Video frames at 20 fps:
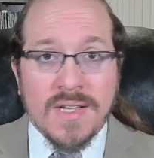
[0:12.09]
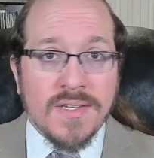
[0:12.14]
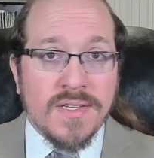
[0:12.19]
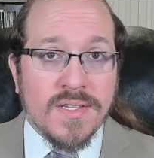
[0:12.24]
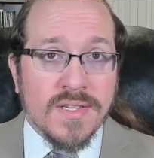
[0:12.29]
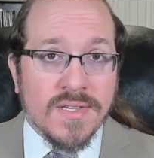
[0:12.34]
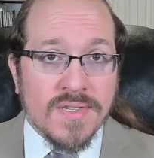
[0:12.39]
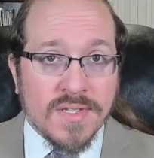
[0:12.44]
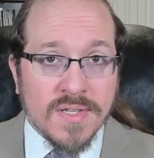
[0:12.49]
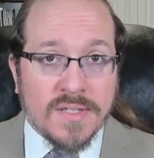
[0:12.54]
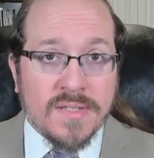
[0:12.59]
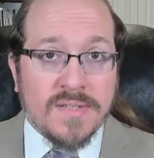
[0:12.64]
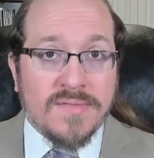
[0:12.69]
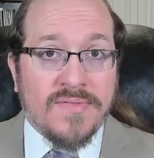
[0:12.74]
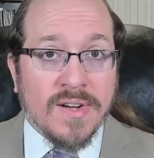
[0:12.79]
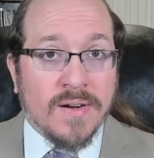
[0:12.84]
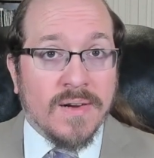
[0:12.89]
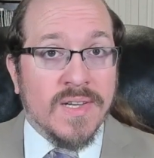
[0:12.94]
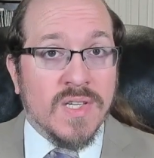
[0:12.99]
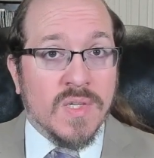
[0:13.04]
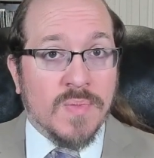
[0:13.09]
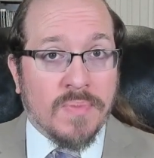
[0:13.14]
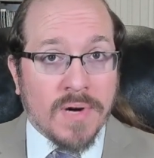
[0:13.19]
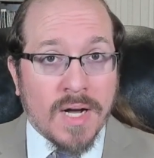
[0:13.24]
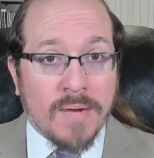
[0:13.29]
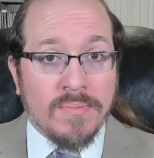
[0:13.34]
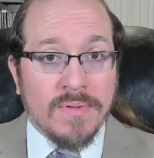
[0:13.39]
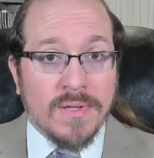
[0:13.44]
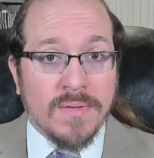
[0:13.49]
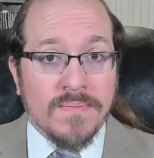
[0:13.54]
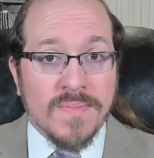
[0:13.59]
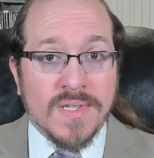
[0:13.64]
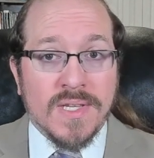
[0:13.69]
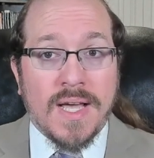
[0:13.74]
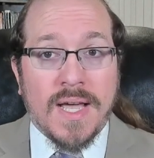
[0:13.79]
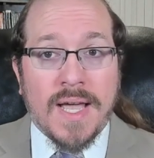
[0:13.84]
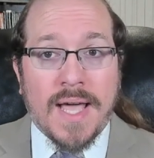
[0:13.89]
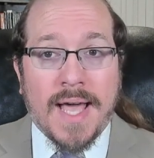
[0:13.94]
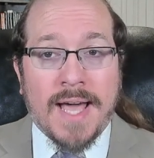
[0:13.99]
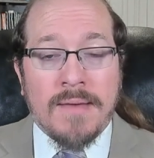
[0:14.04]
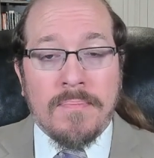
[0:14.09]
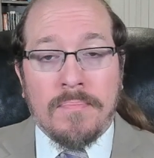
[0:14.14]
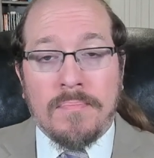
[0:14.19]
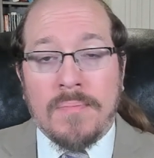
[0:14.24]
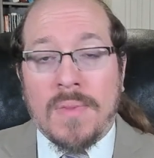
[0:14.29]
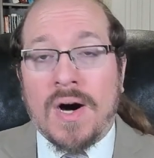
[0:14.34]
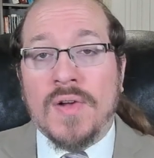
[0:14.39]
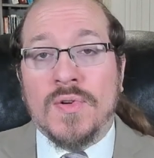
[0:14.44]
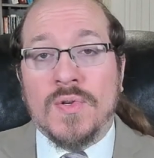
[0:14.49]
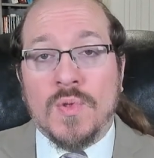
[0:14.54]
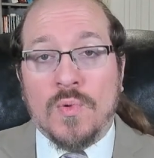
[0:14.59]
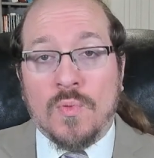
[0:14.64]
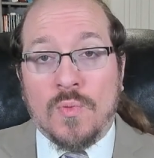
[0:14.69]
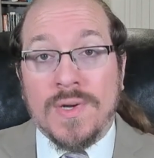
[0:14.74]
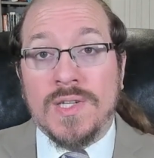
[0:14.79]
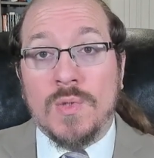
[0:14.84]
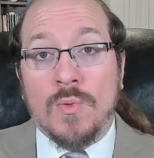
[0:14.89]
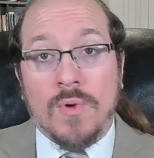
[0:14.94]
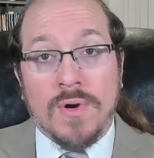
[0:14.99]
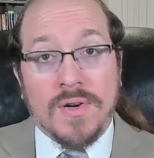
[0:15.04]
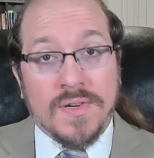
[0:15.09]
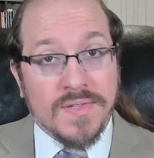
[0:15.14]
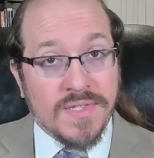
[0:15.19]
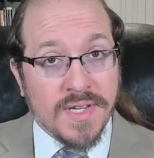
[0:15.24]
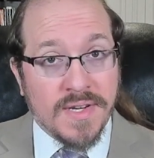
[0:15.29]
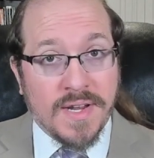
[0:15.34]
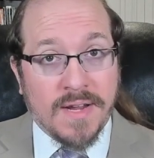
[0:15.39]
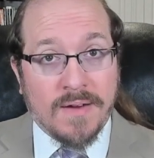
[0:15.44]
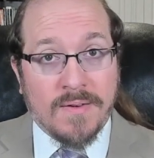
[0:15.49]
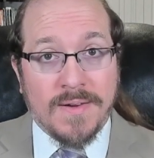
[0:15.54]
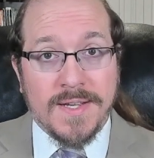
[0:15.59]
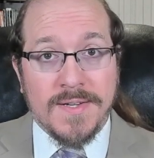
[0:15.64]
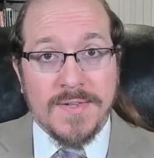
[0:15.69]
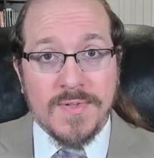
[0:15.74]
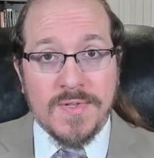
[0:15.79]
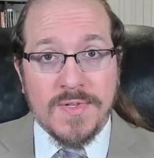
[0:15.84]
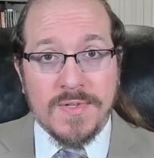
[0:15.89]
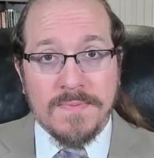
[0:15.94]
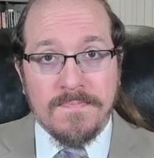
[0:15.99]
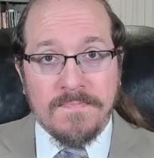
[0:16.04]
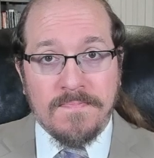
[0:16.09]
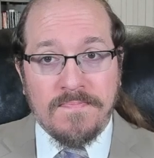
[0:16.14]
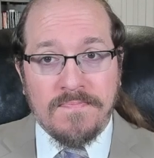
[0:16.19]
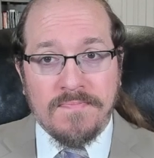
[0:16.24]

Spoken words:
to solve various problems and model real-world scenarios.